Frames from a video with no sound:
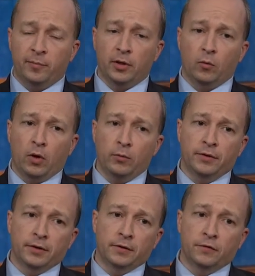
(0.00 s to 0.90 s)
But one
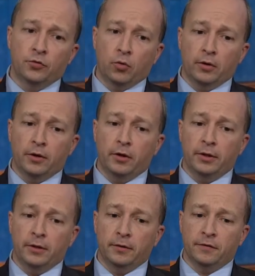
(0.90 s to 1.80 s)
with an
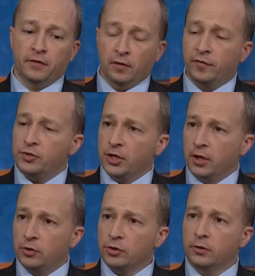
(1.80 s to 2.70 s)
extraordinary
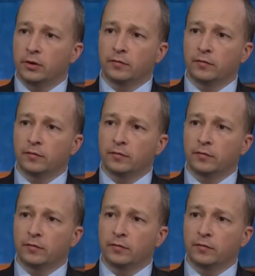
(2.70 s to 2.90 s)
self-education